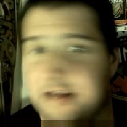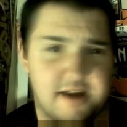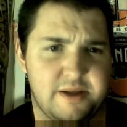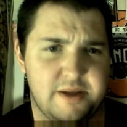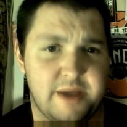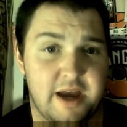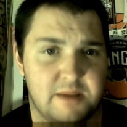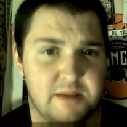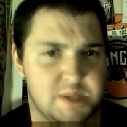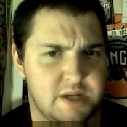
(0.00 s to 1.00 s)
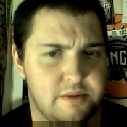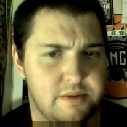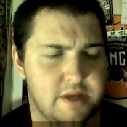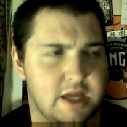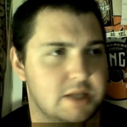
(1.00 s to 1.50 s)
And not only that, I'm
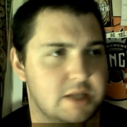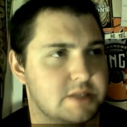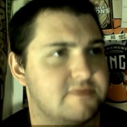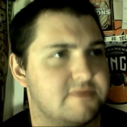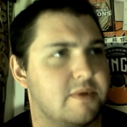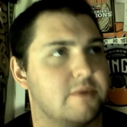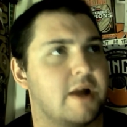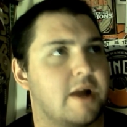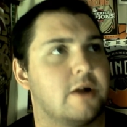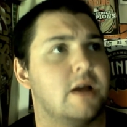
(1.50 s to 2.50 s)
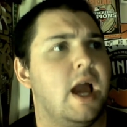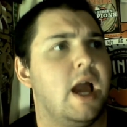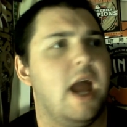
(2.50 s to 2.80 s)
single again, just for the record.